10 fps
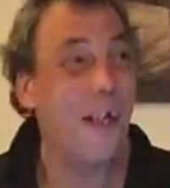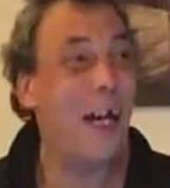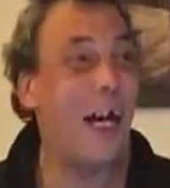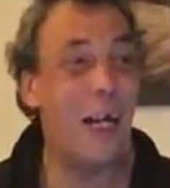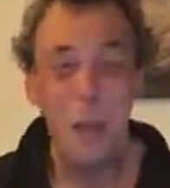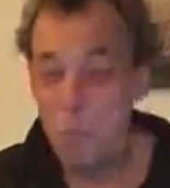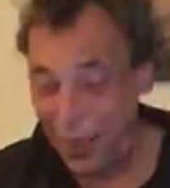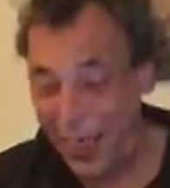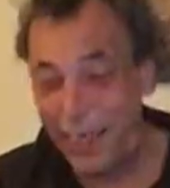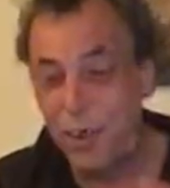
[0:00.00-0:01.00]

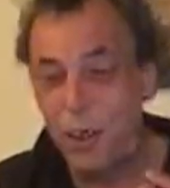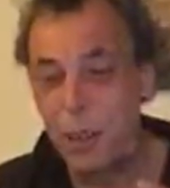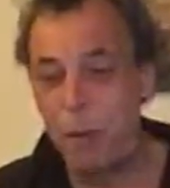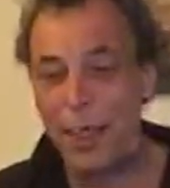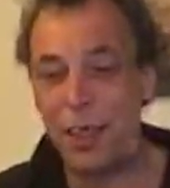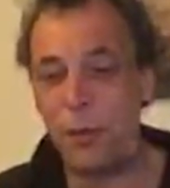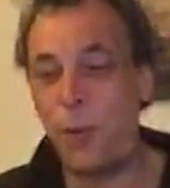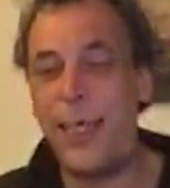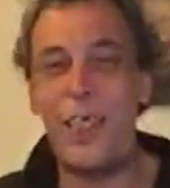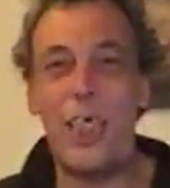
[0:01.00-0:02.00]
But yeah, talking about the
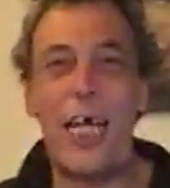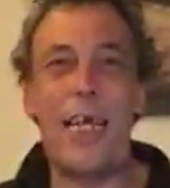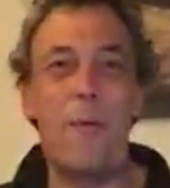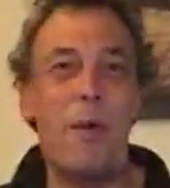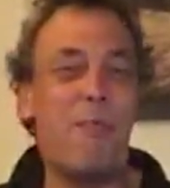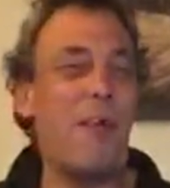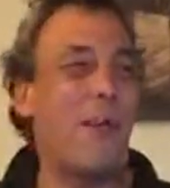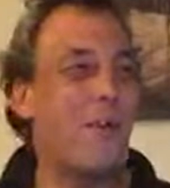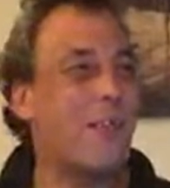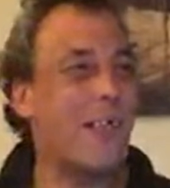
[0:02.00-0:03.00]
tweed jacket
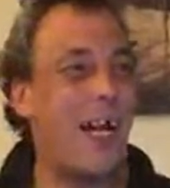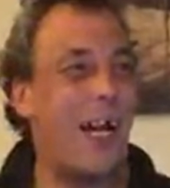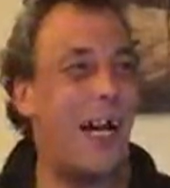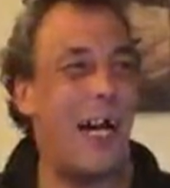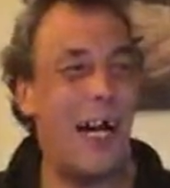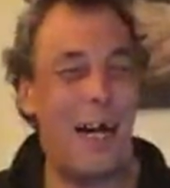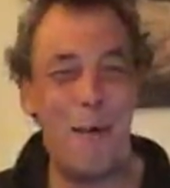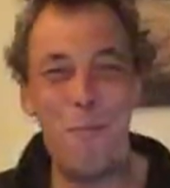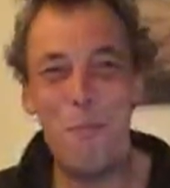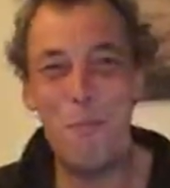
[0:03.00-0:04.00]
reviews,
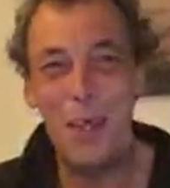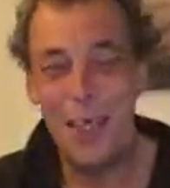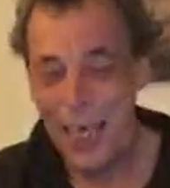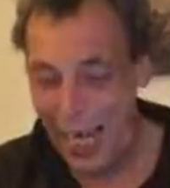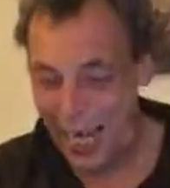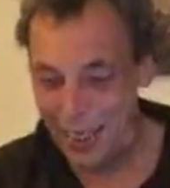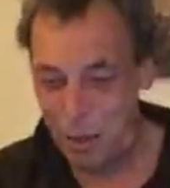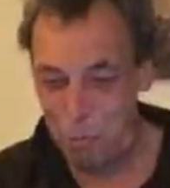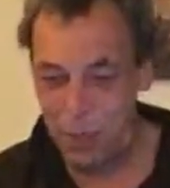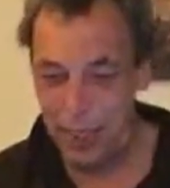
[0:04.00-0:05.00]
and
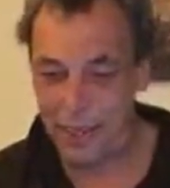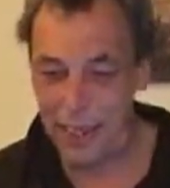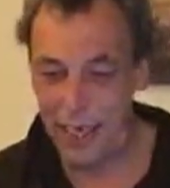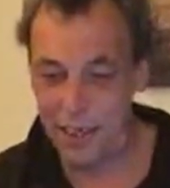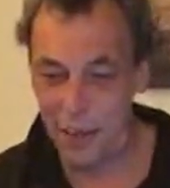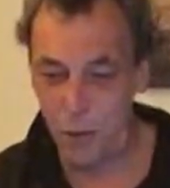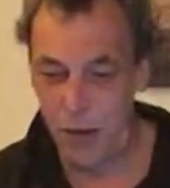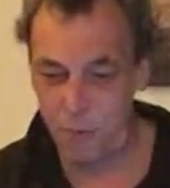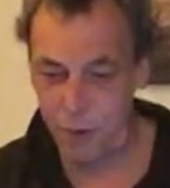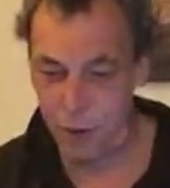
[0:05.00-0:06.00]
the bit that
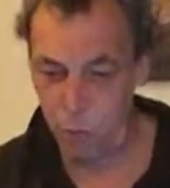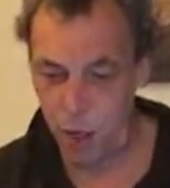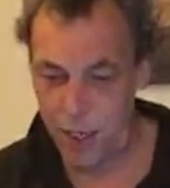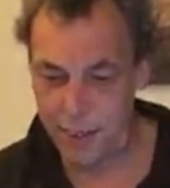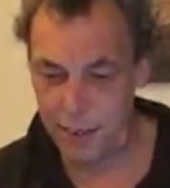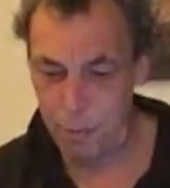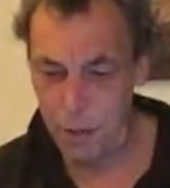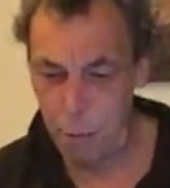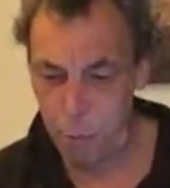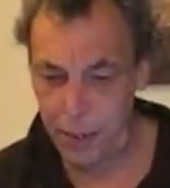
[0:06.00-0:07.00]
whoever it was
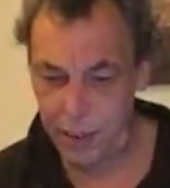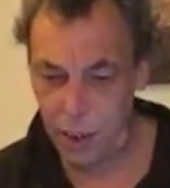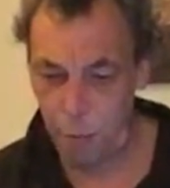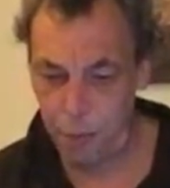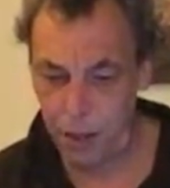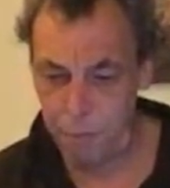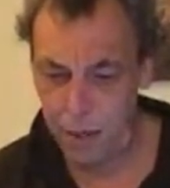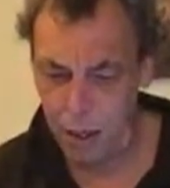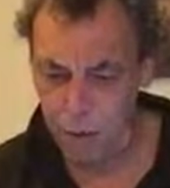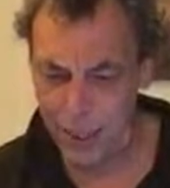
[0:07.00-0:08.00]
picked up
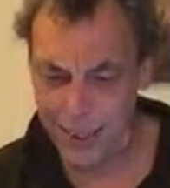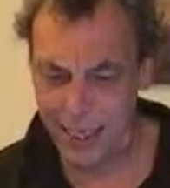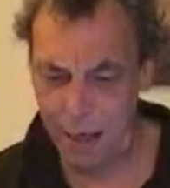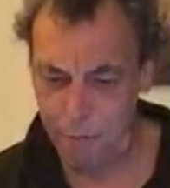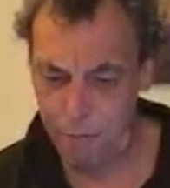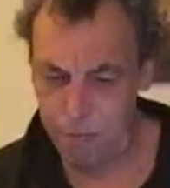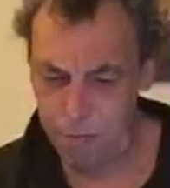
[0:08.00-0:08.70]
on. Who was it?